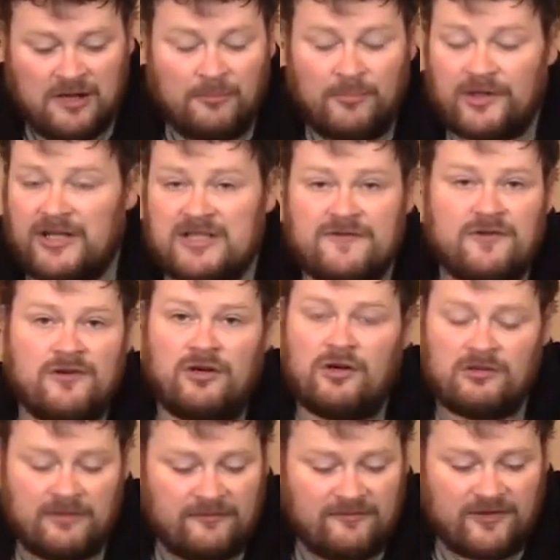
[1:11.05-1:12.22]
But as for all
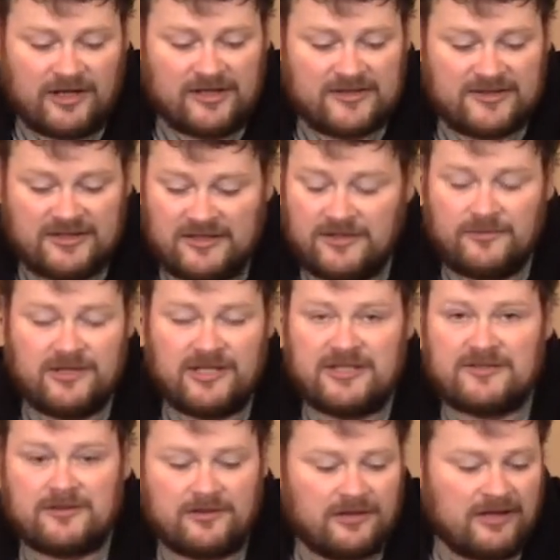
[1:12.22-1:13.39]
rimfires, the two of these
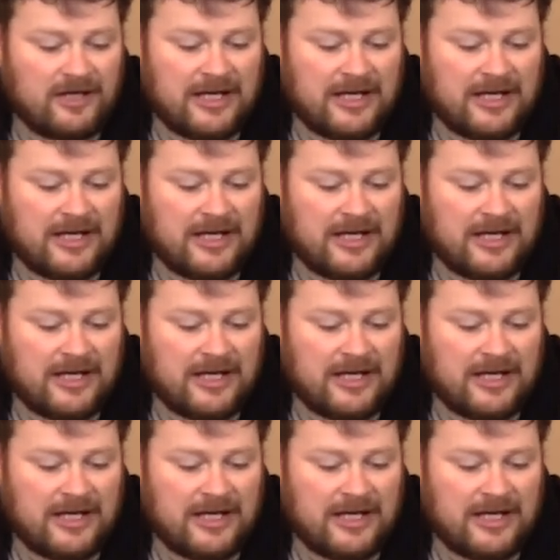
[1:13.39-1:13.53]
are